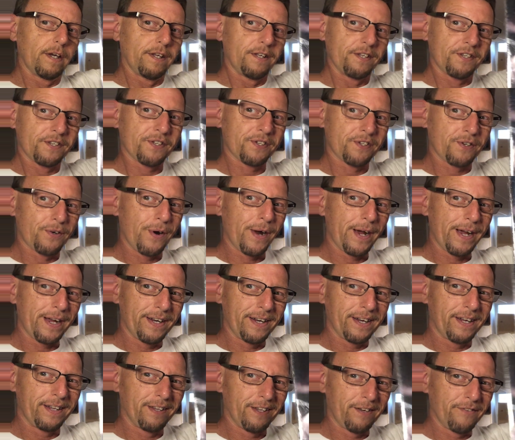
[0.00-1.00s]
This is
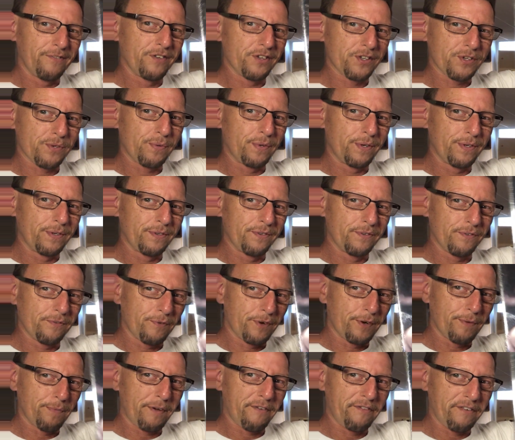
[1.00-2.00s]
great. I love this one. It's
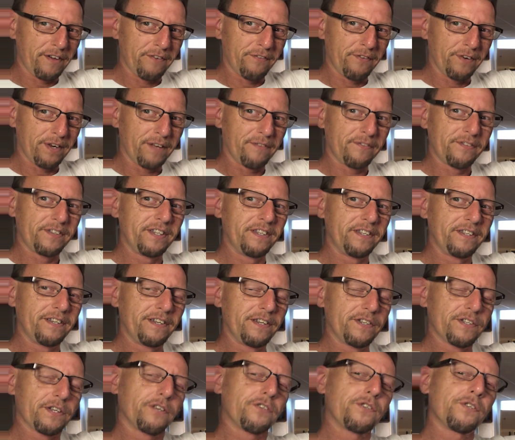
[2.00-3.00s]
one of my favorite
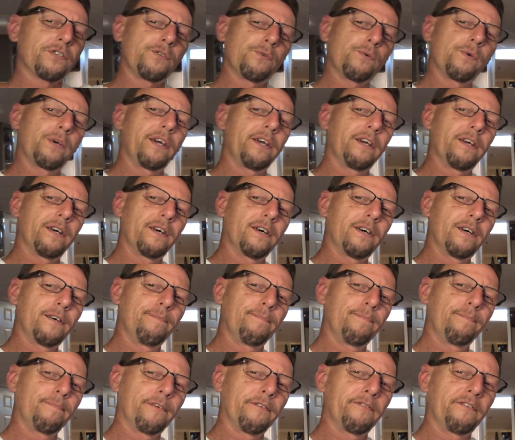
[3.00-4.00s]
FTDs. I should do a, uh,
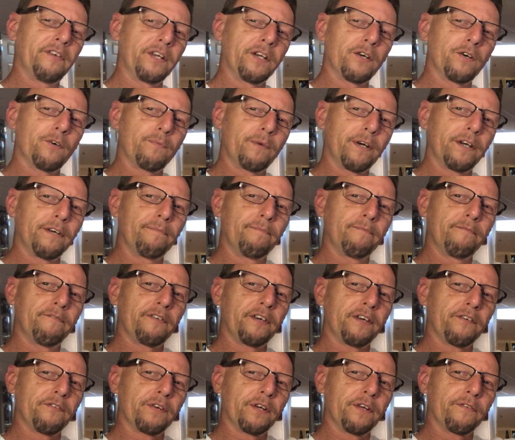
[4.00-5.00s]
a video on my
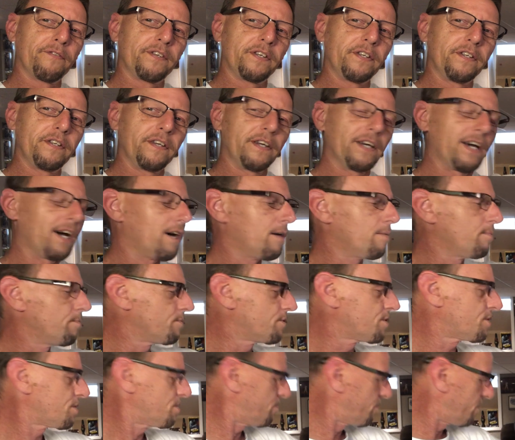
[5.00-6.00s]
favorite FTD
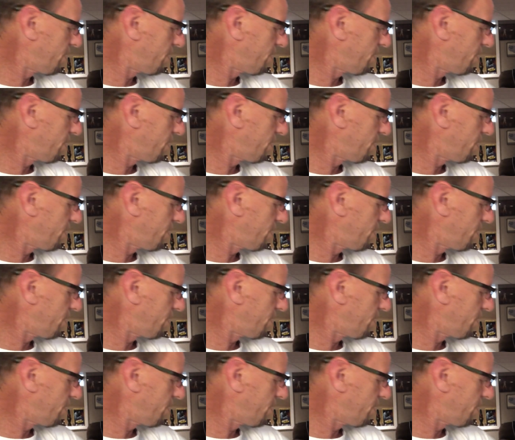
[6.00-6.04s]
albums.